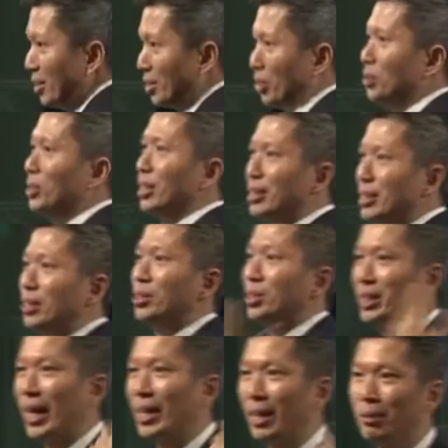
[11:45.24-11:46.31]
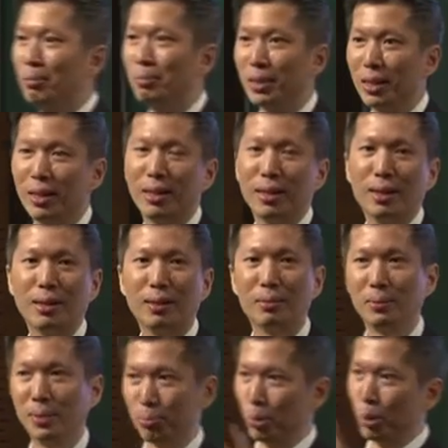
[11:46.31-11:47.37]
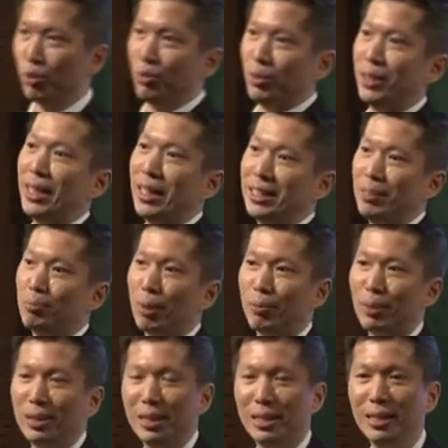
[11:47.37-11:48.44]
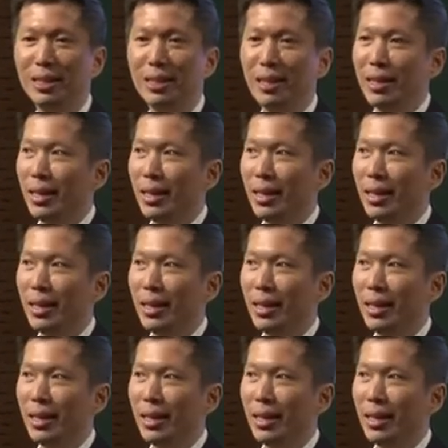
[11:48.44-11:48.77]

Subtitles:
So you just need to sign up the booth with SC Property.